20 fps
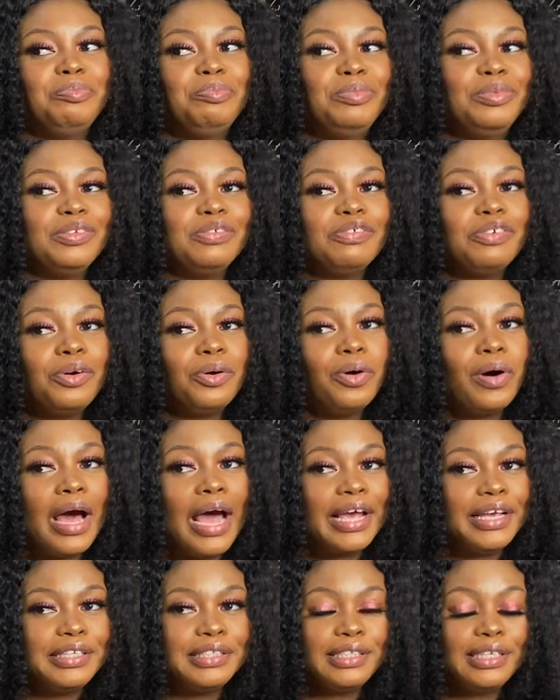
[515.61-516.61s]
Before
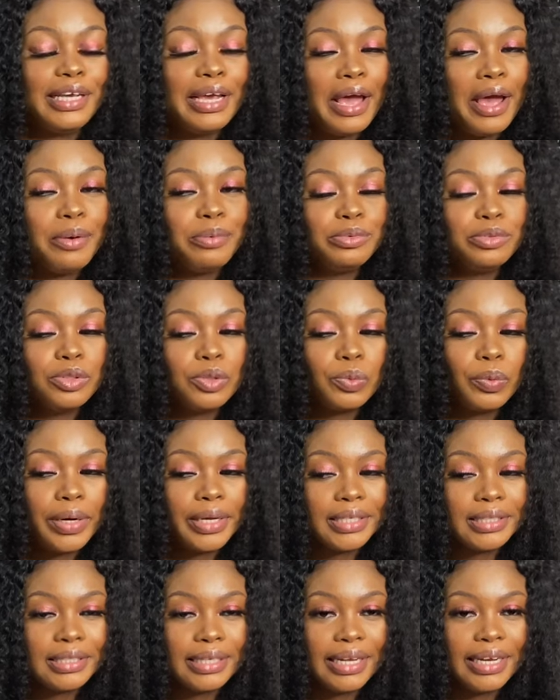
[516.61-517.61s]
I say I won't
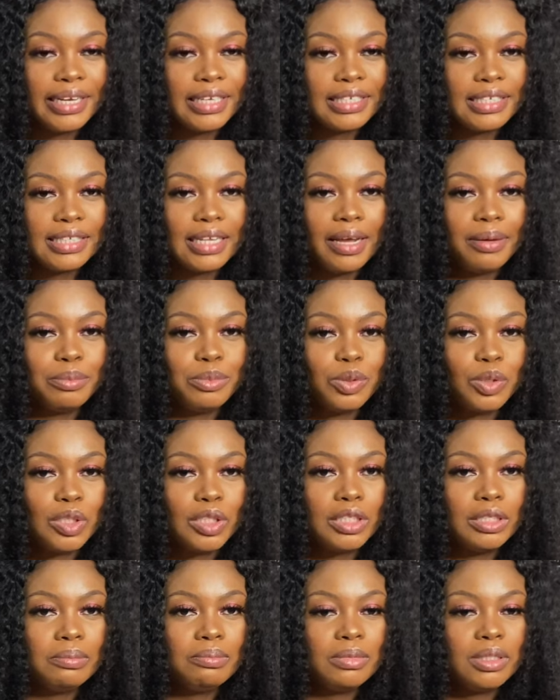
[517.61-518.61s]
wear it, and next time you
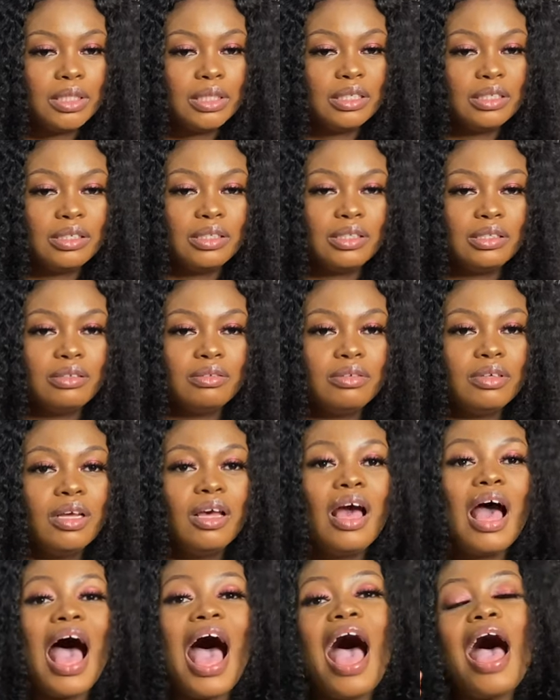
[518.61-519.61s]
see me in it,
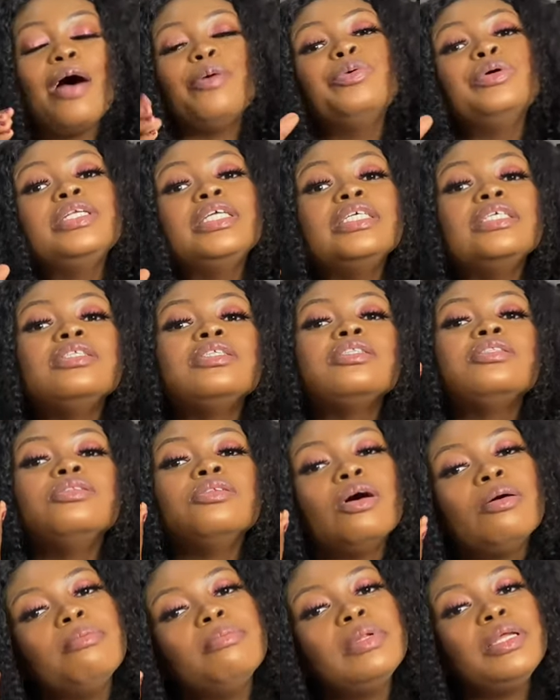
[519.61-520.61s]
I wouldn't
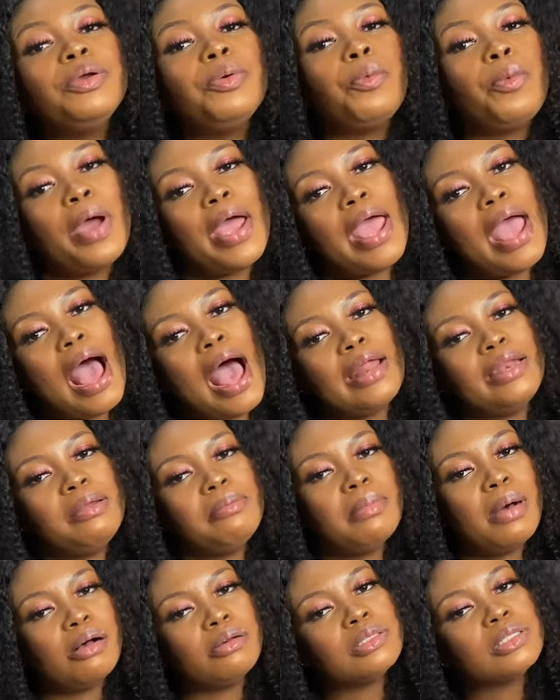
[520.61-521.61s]
normally wear
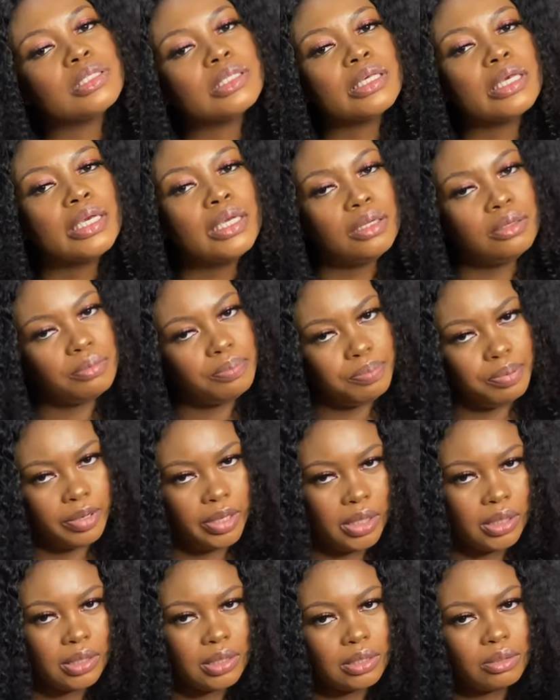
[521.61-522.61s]
animal skin
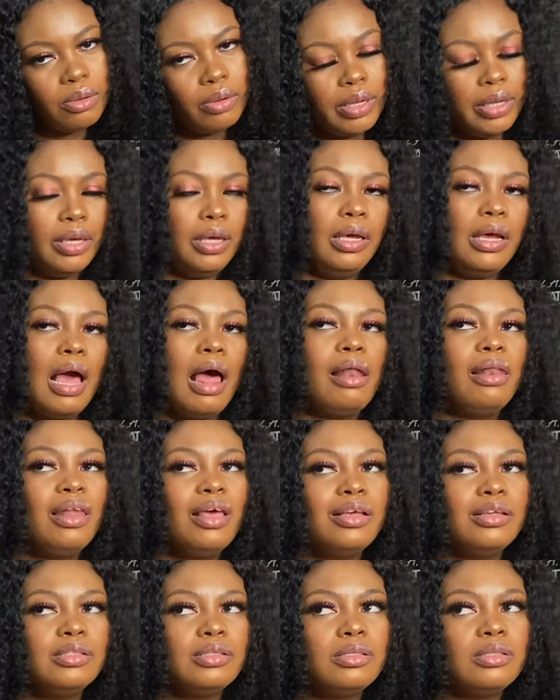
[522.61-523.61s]
prints, okay,
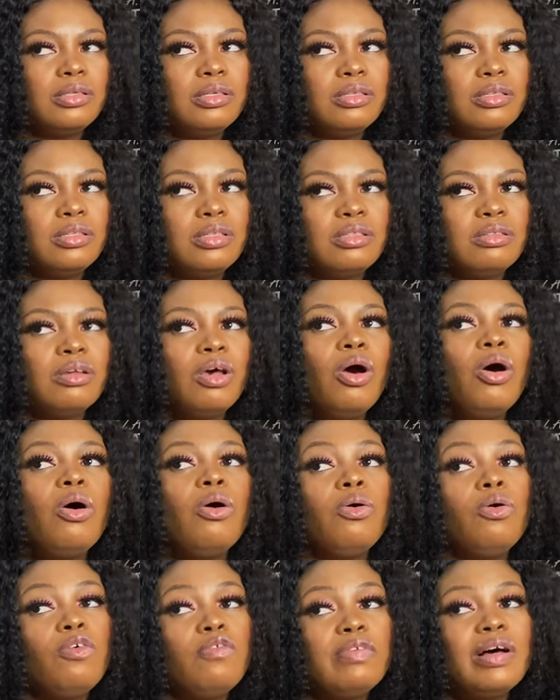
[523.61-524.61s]
unless it's
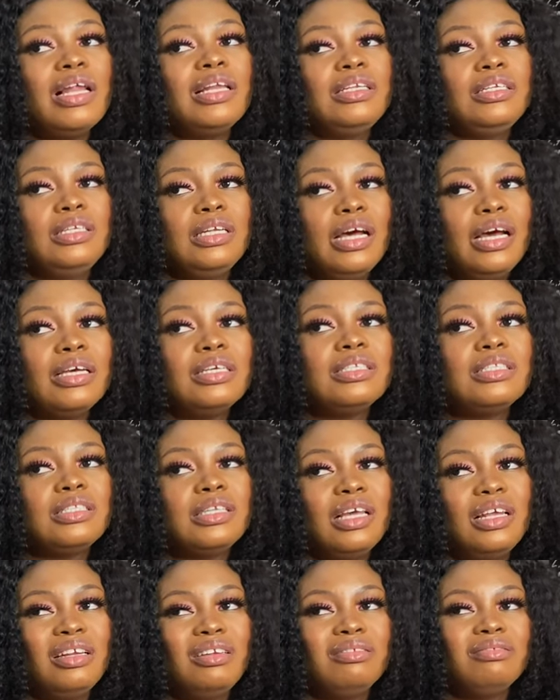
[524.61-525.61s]
overly nice
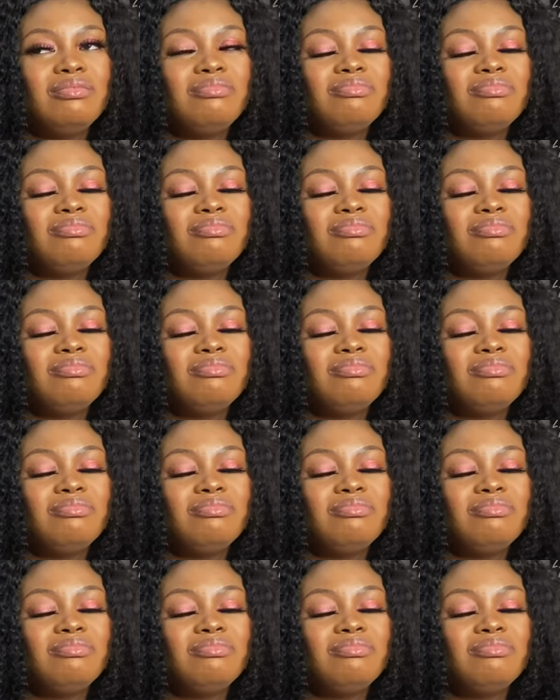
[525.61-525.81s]
and